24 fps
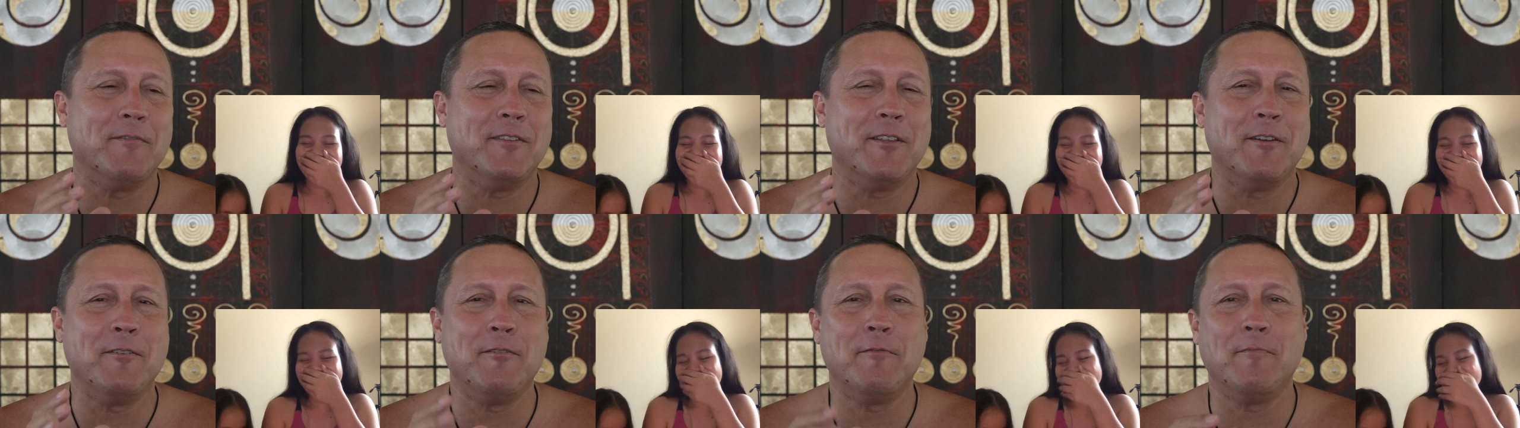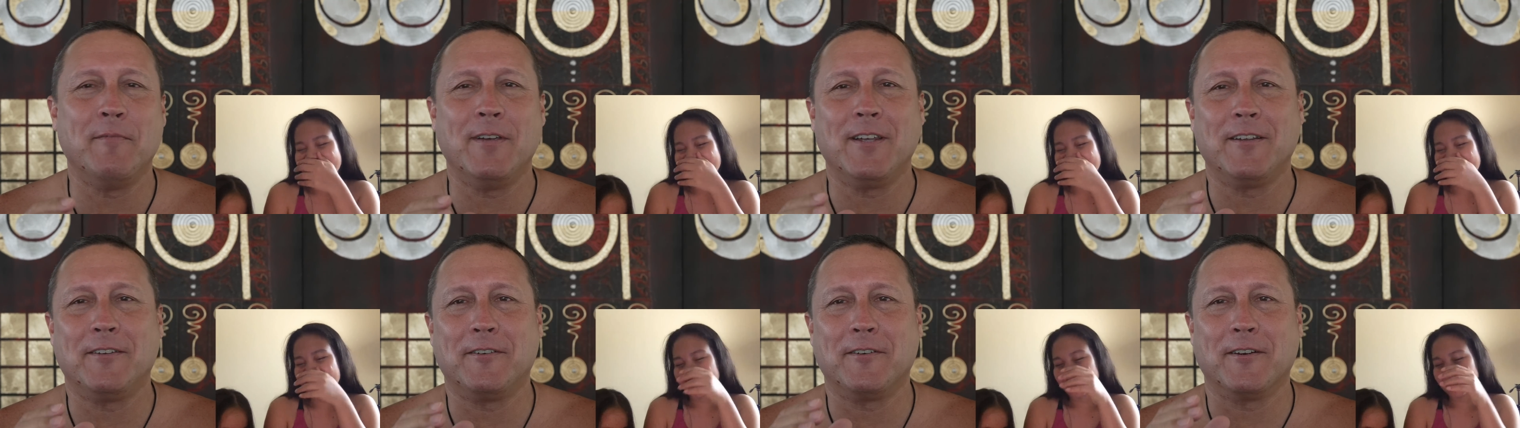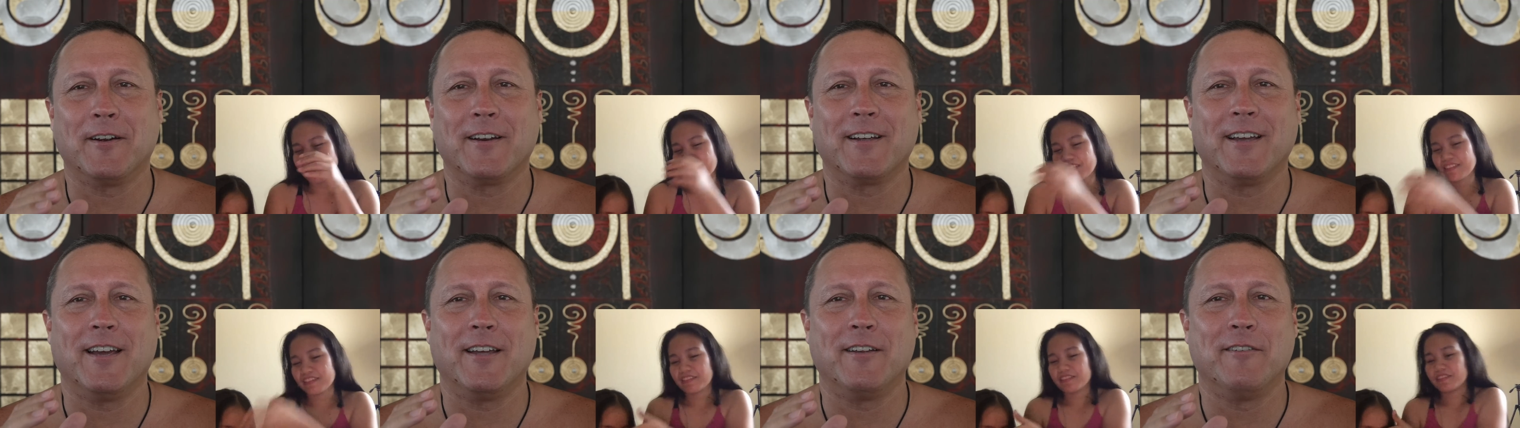Speaker 1: me make sure I
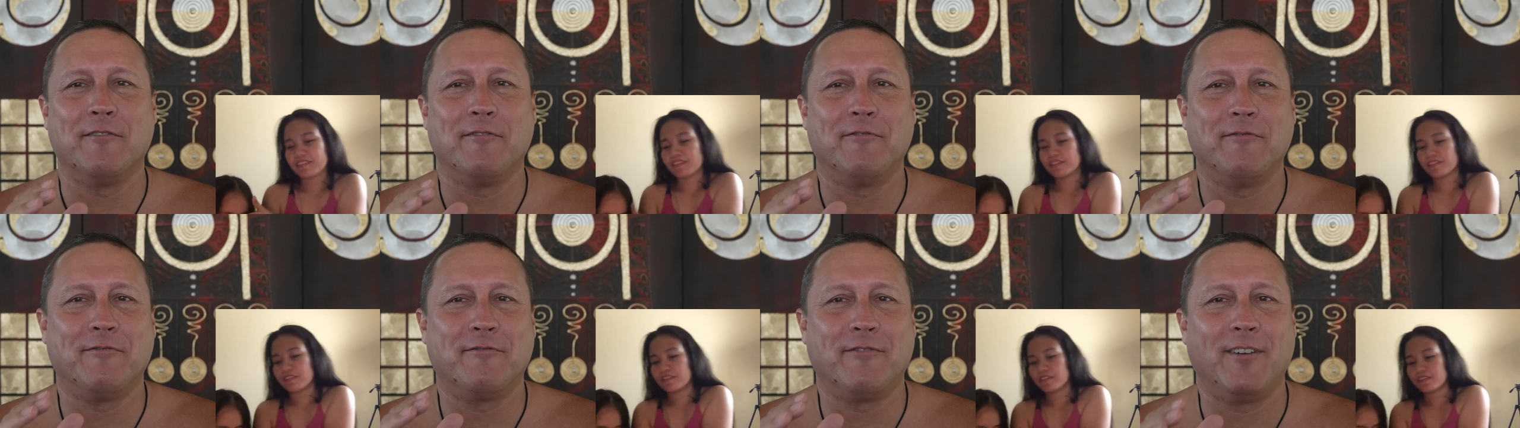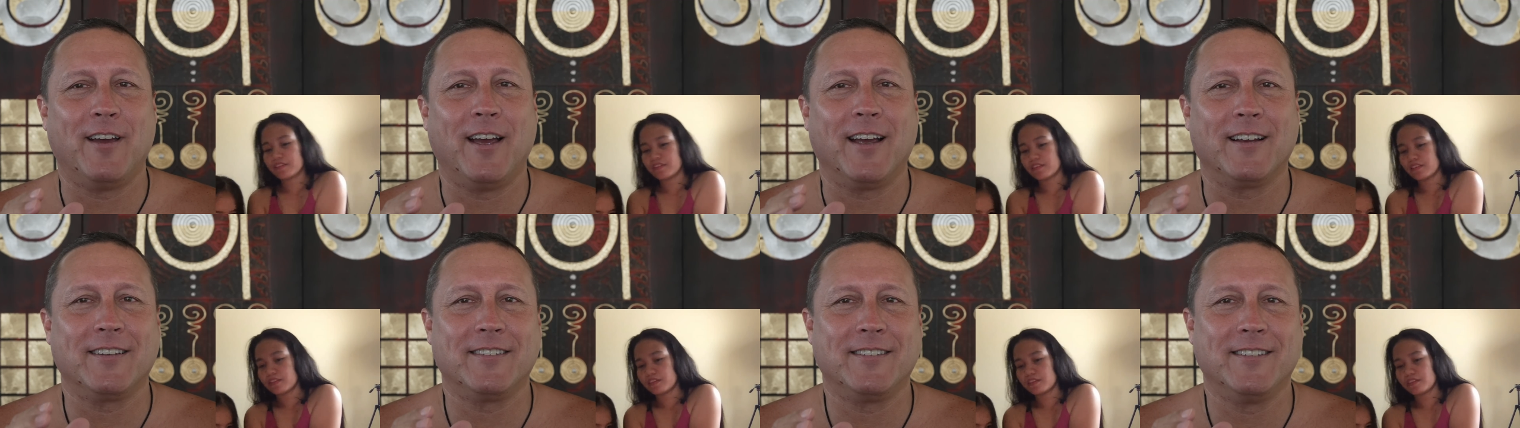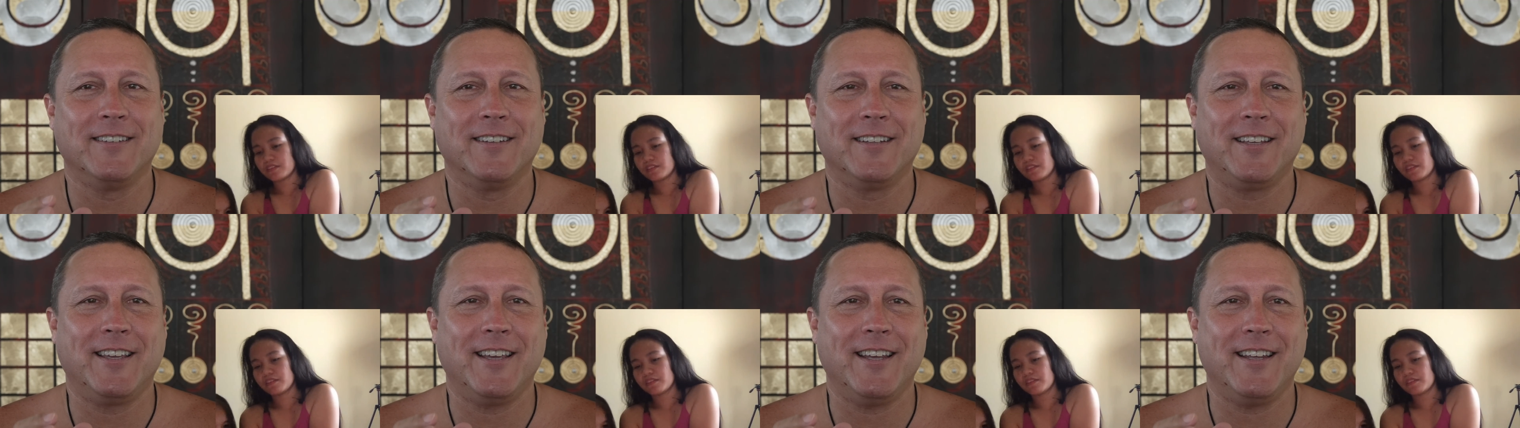got the facts of
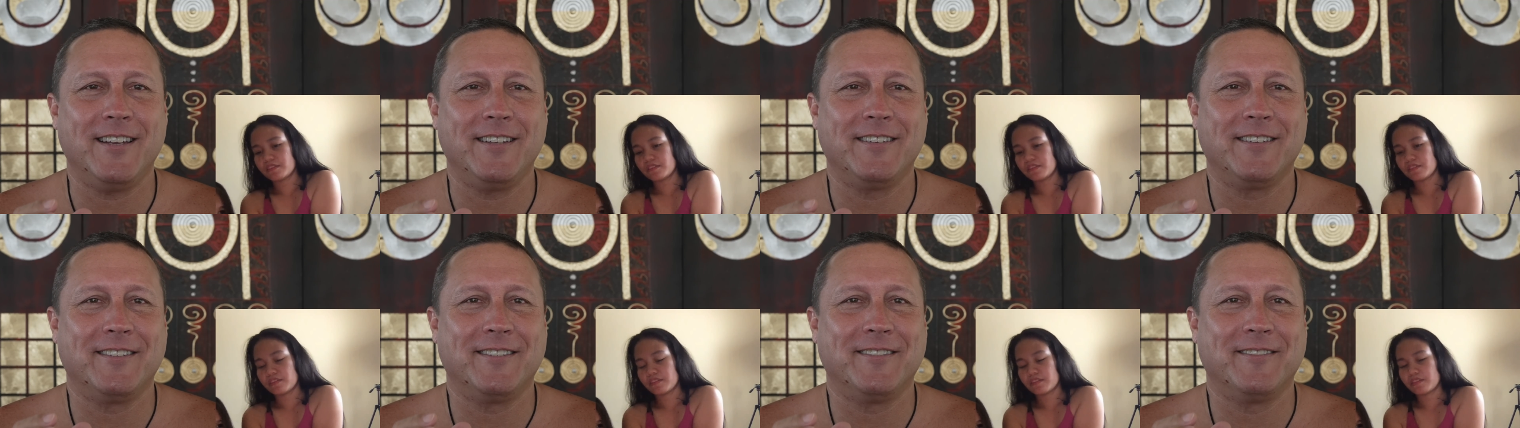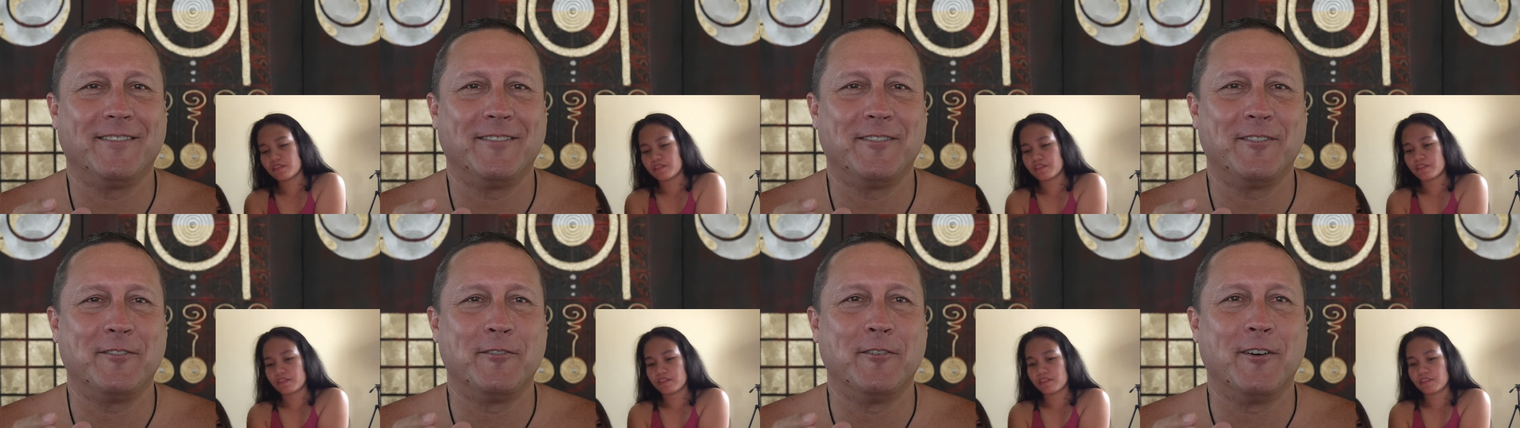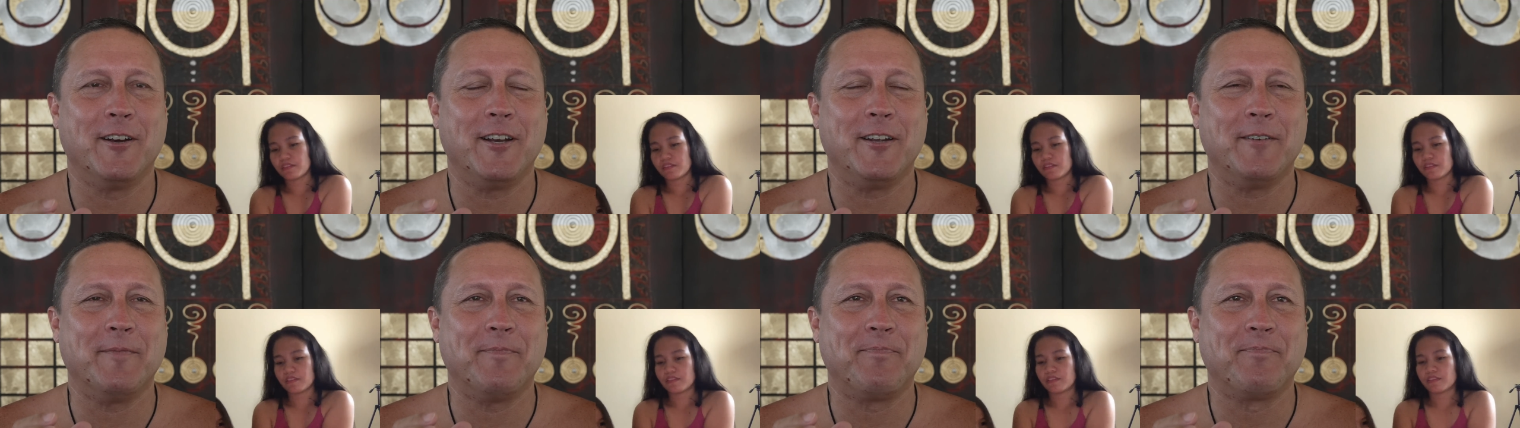the case
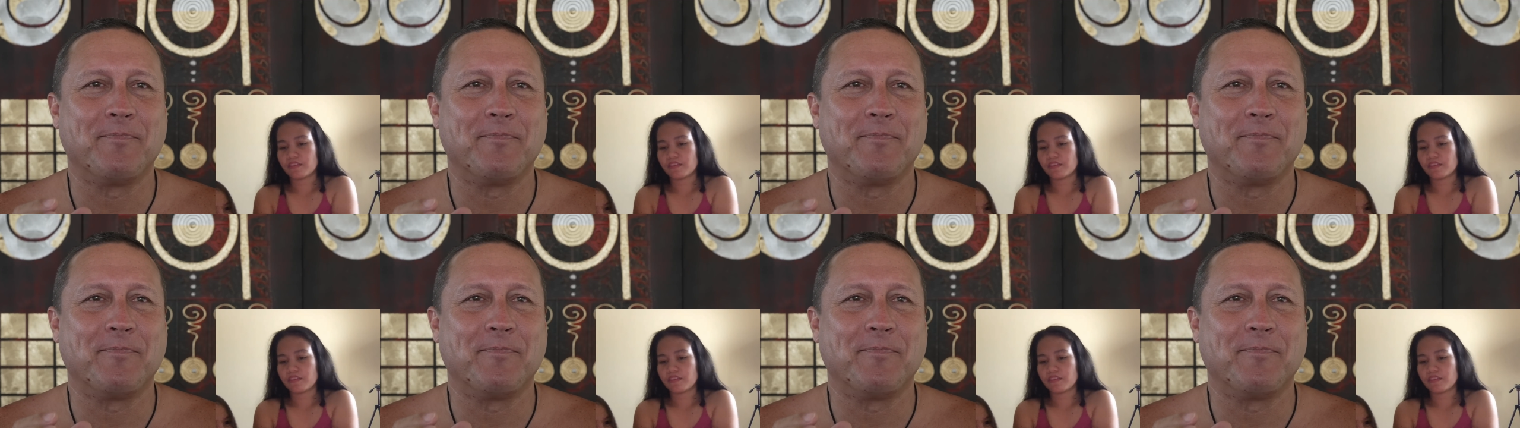straight.